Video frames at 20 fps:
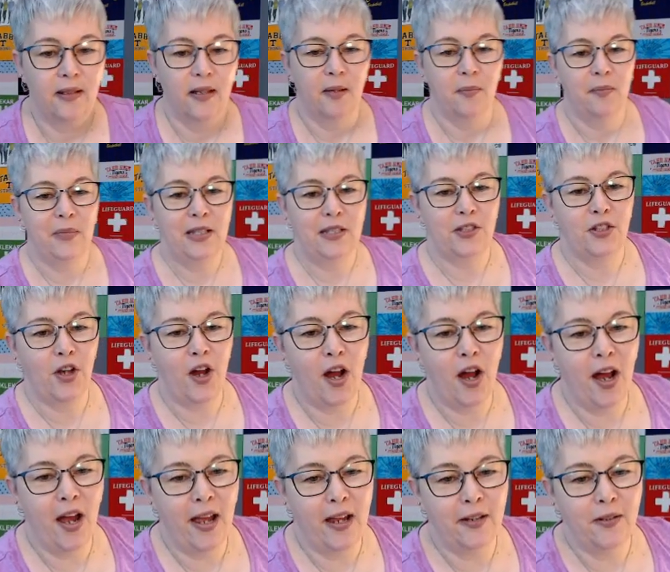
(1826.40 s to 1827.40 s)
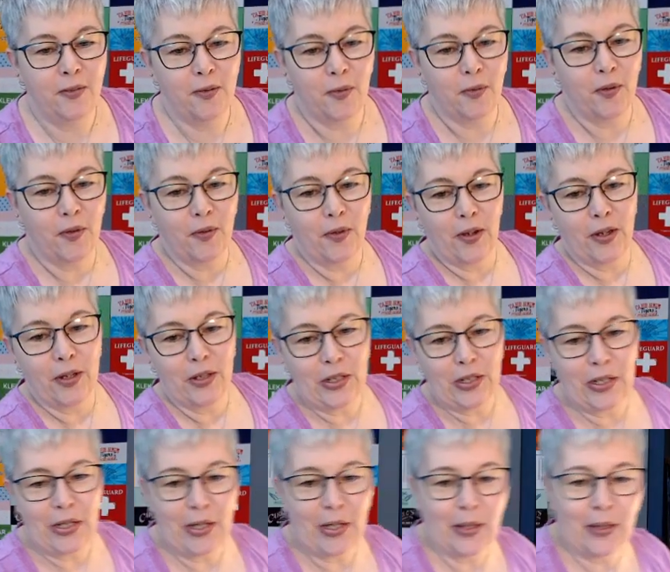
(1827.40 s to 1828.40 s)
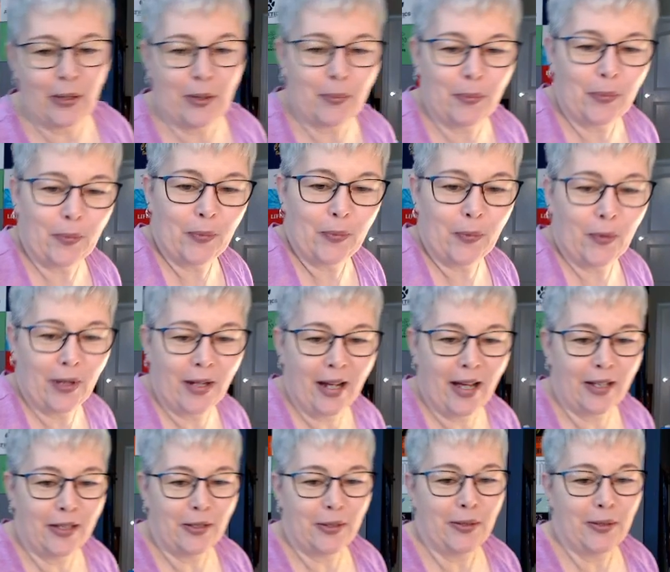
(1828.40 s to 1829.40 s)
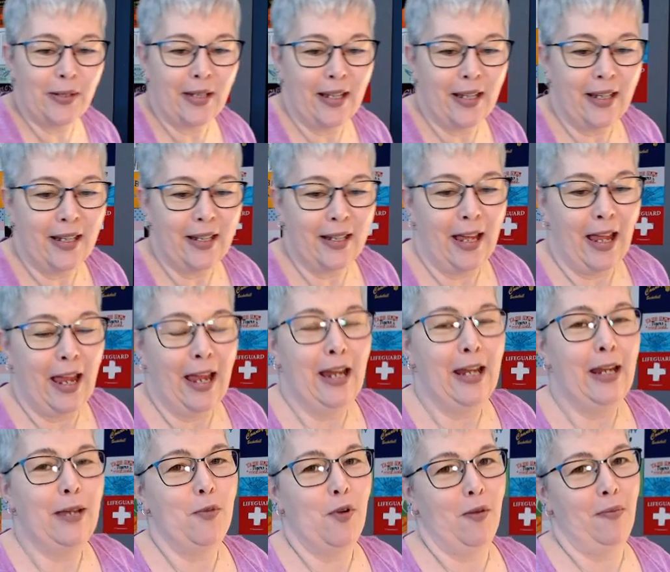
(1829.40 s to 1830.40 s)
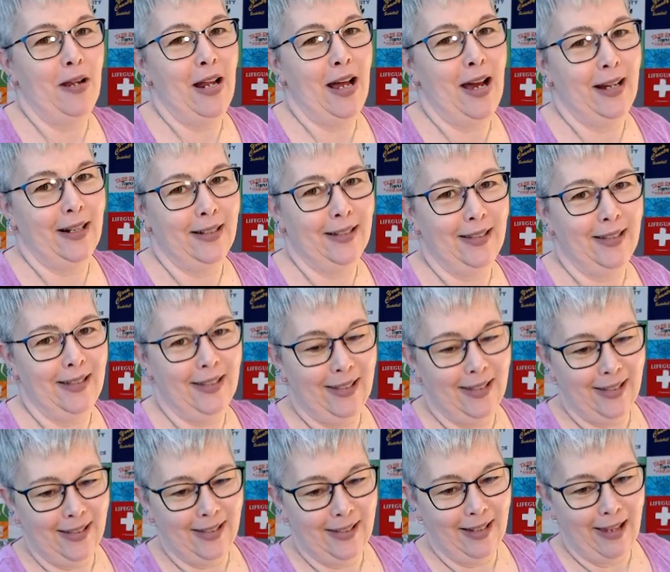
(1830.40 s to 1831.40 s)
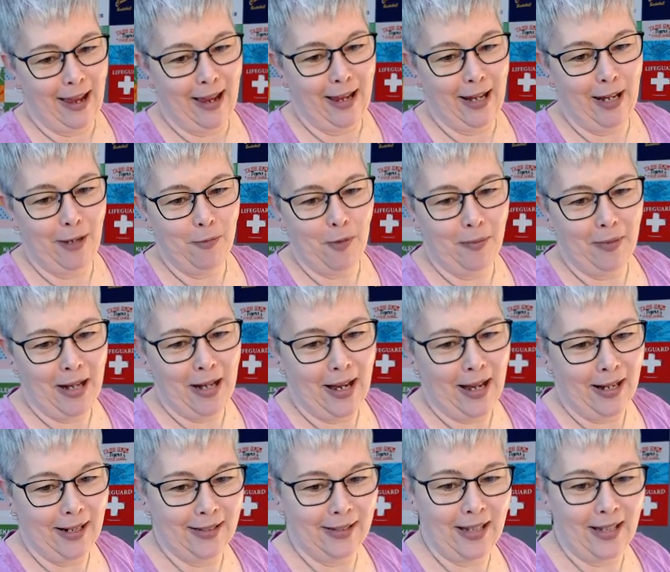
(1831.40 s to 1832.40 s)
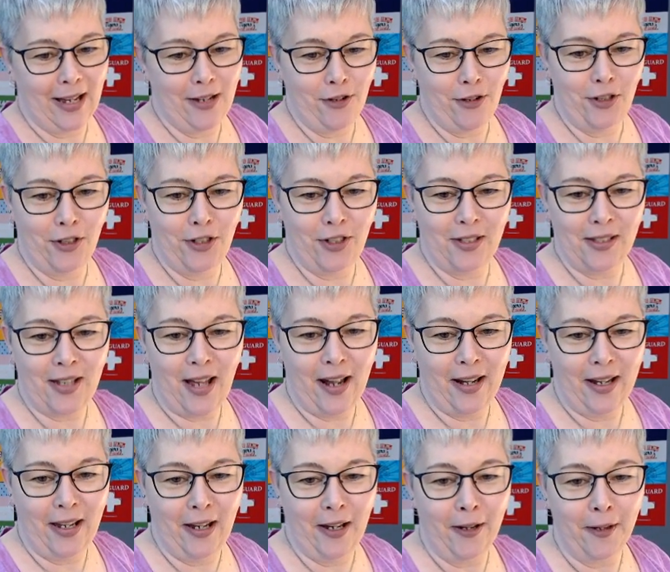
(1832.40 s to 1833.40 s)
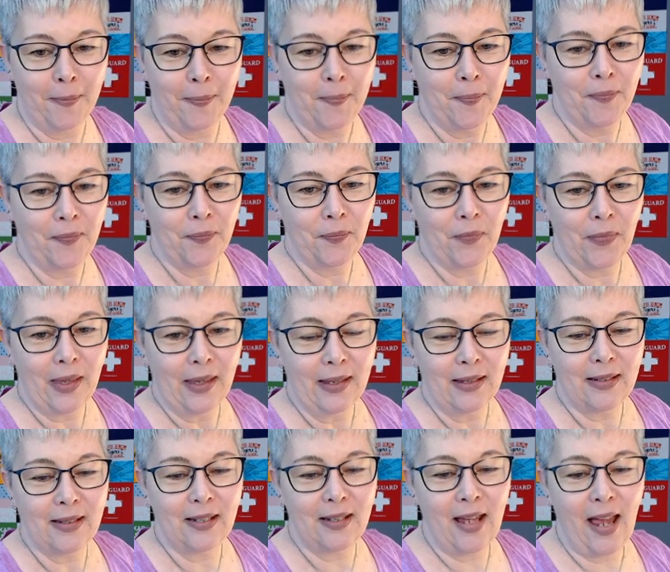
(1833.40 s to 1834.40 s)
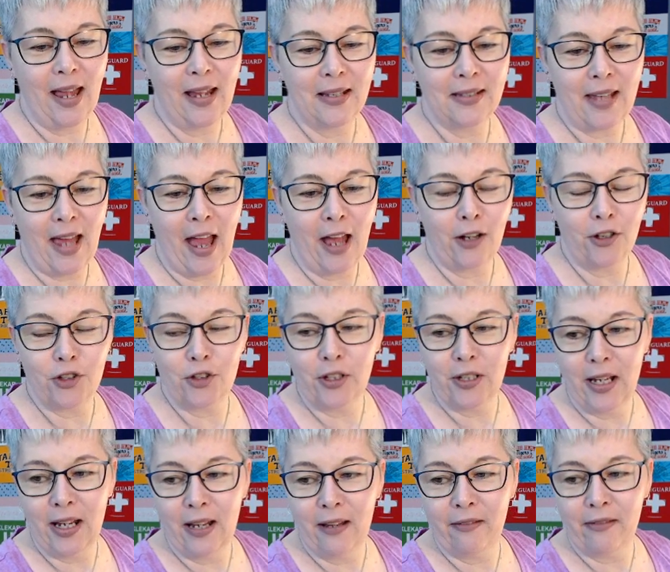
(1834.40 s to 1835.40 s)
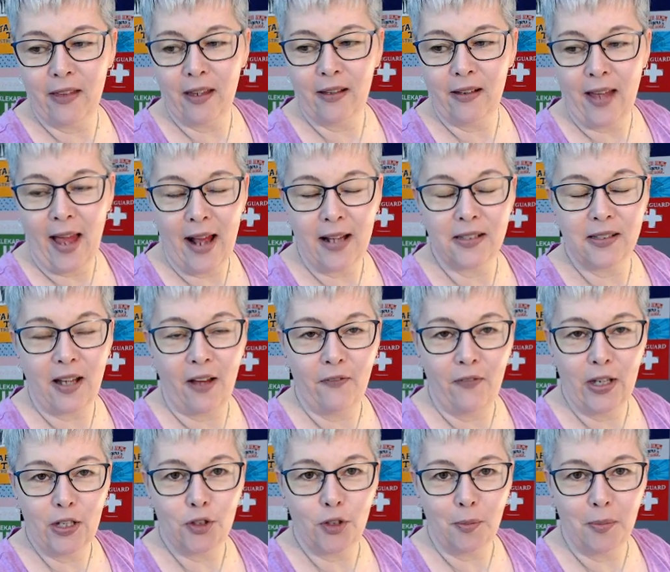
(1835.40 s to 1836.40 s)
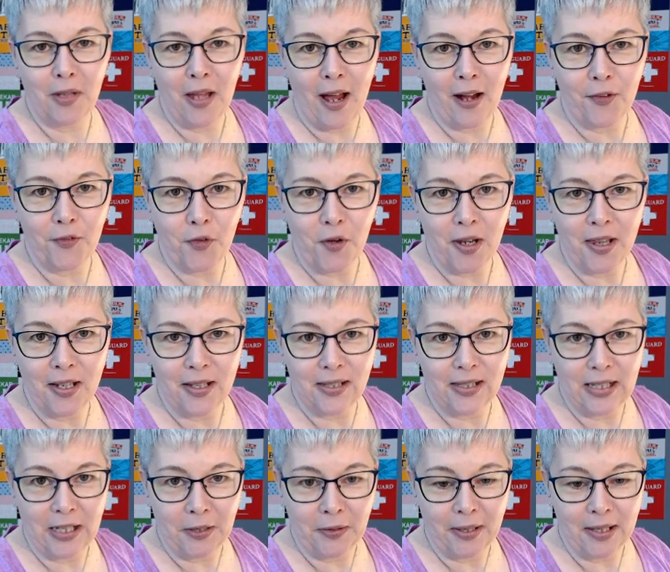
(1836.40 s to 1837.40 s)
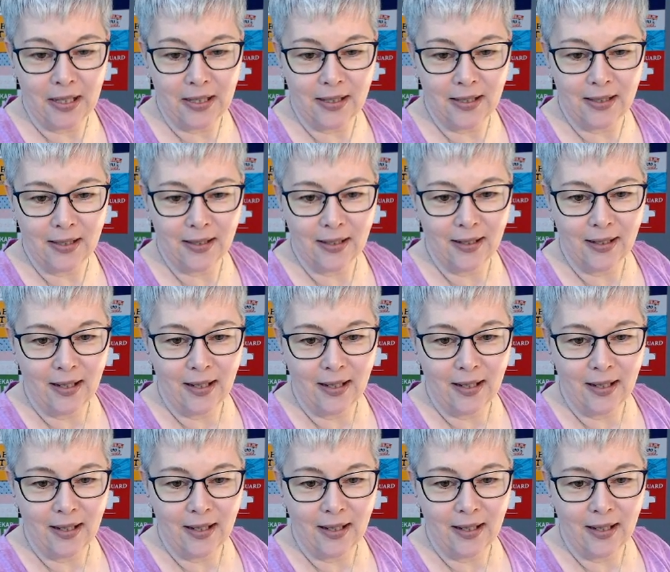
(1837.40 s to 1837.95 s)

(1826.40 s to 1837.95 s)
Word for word: Miss Dawn, nope, we're not doing any more blocks. Any more blocks. I know you just got here. Today is actually the last official block for this series.